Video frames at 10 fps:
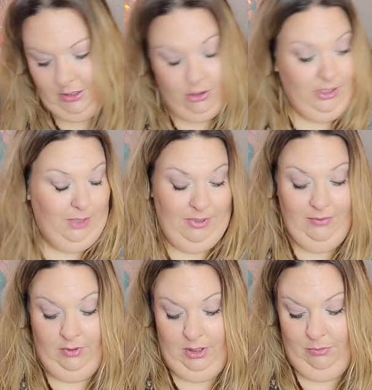I need to hurry up. I
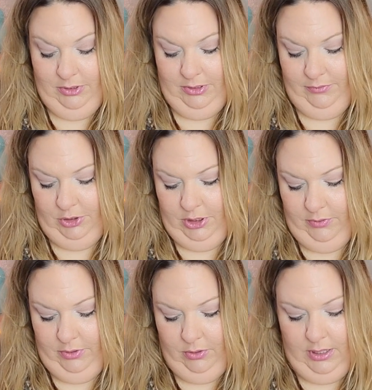have a lot more stuff to
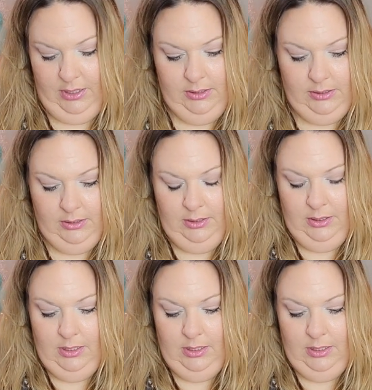share with you guys.